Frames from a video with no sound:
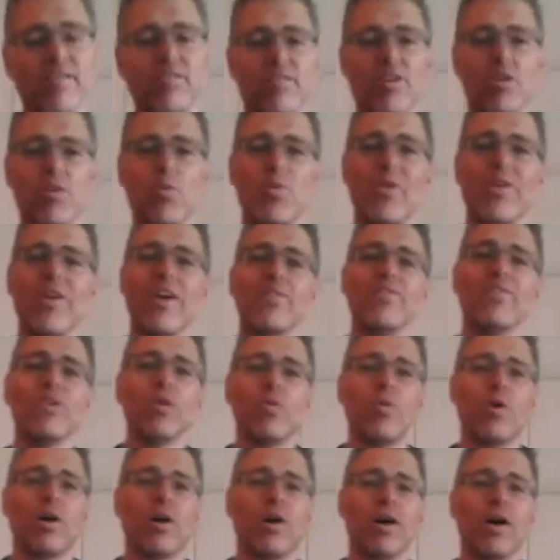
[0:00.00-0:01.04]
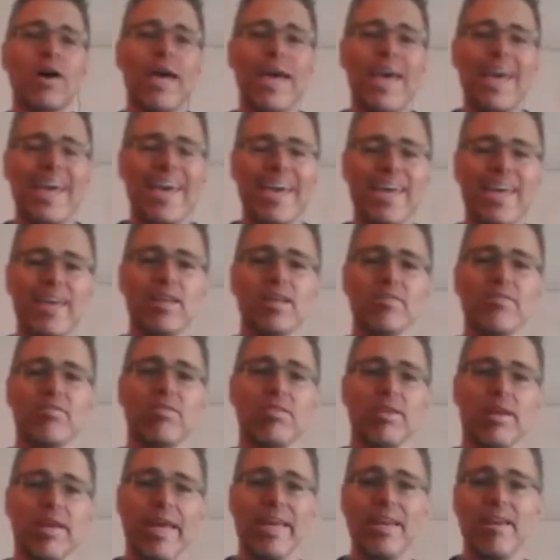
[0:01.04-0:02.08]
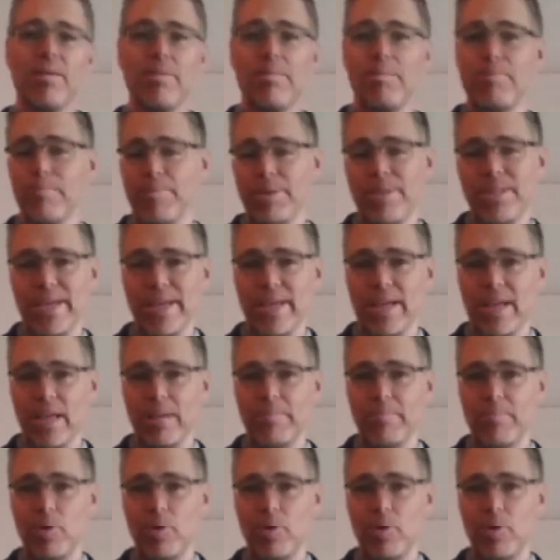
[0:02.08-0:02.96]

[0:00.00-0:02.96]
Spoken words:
it. So wherever you are in a particular